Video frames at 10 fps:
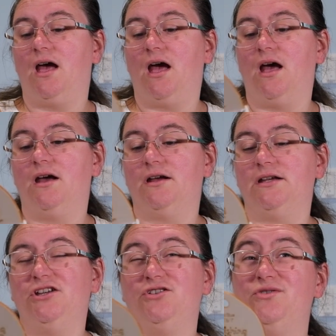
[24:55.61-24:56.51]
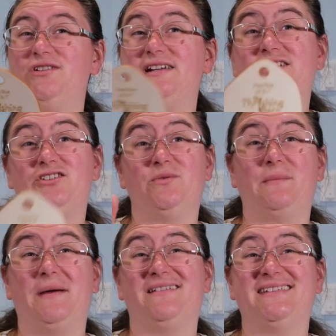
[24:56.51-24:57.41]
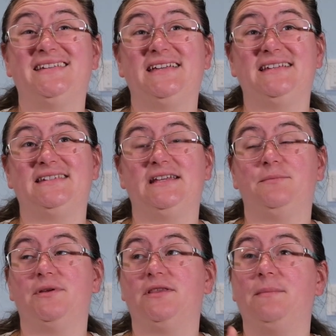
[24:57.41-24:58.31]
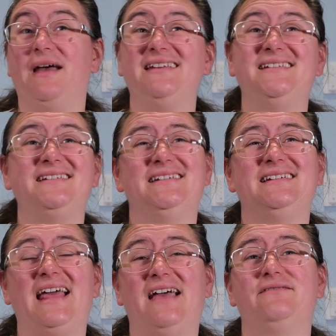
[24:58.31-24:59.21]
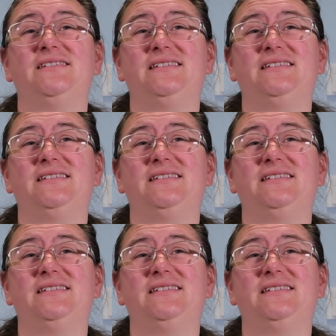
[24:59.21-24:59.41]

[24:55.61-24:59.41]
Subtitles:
Usually do about 60, but the pattern didn't have,